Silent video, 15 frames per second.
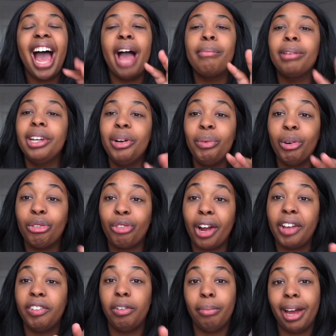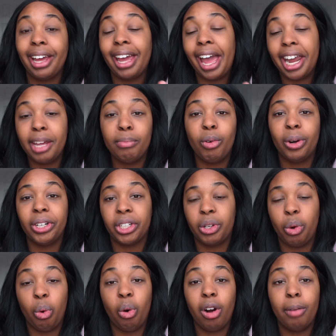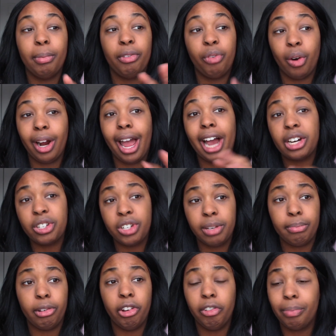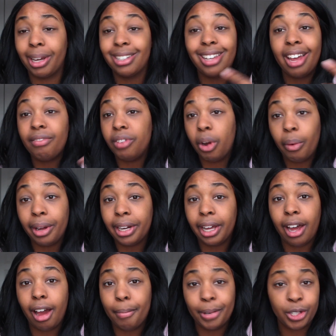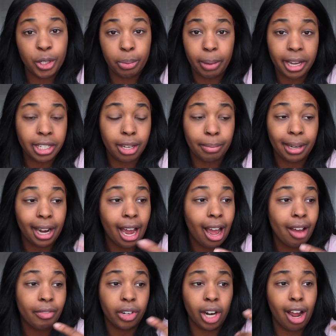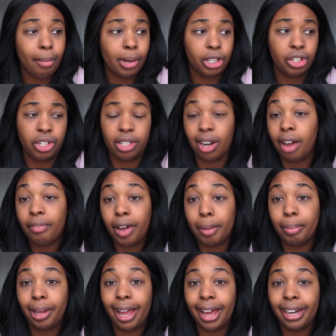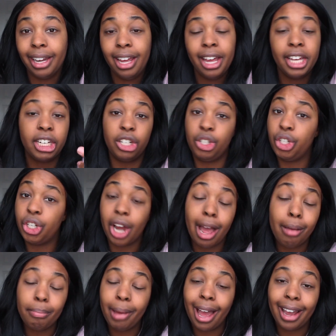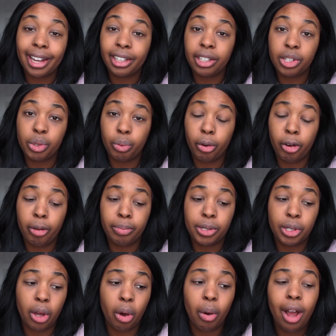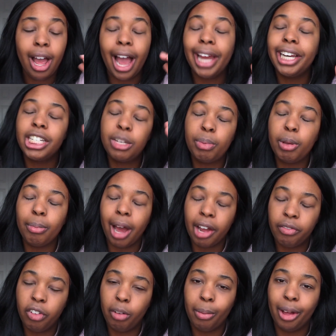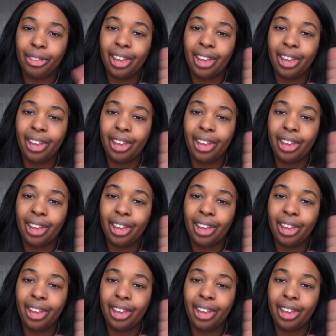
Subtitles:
I'm gonna refrain from buying any more decor before I actually move because I have no idea how much space I'm gonna have or how much stuff I plan to jam pack in this room, so I need to be mindful about